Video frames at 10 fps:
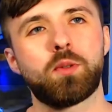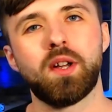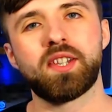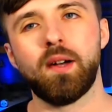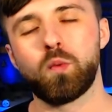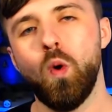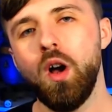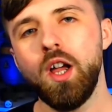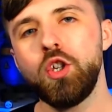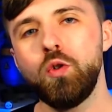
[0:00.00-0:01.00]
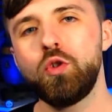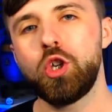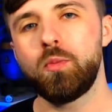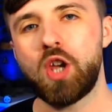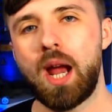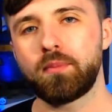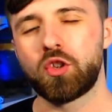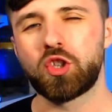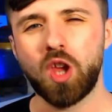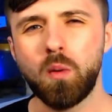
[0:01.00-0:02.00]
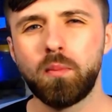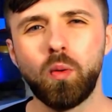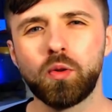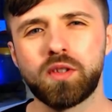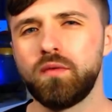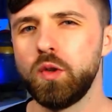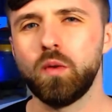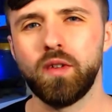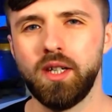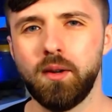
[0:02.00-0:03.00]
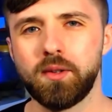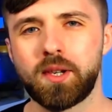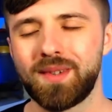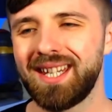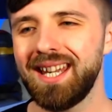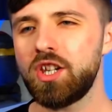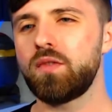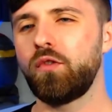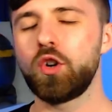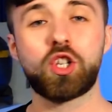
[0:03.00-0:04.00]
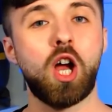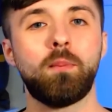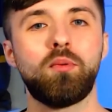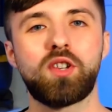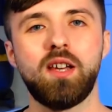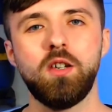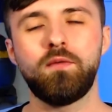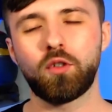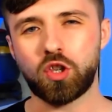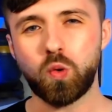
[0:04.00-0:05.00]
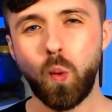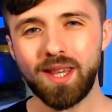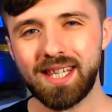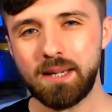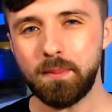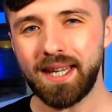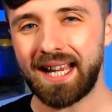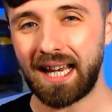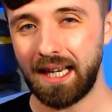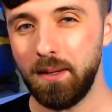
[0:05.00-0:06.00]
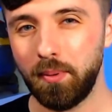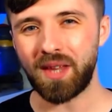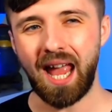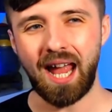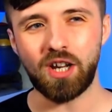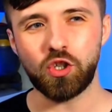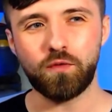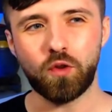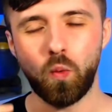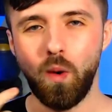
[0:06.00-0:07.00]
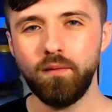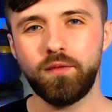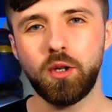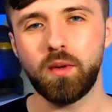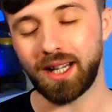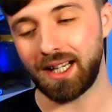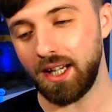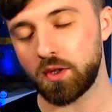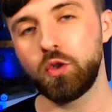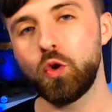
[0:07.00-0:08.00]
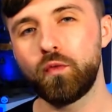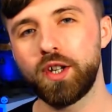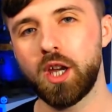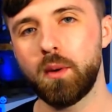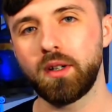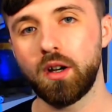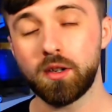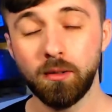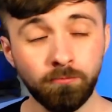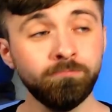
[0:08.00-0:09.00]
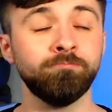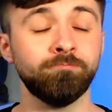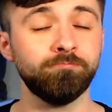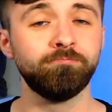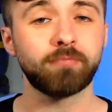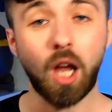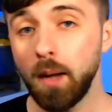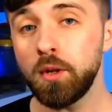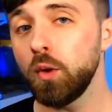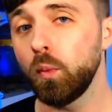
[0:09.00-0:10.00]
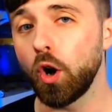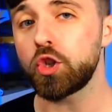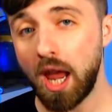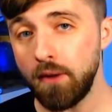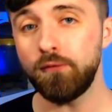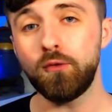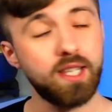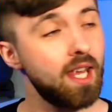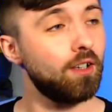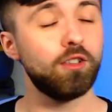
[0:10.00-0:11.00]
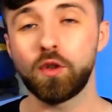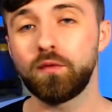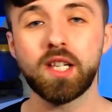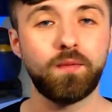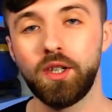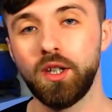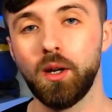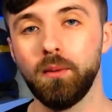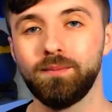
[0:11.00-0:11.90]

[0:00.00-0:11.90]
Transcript: to ourselves, why are YouTube chapters so important for your videos? So let's just, for example, say you've got a 20-minute clip and you've got one viewer that clicks on your video and goes, I'm going to watch every second of this video.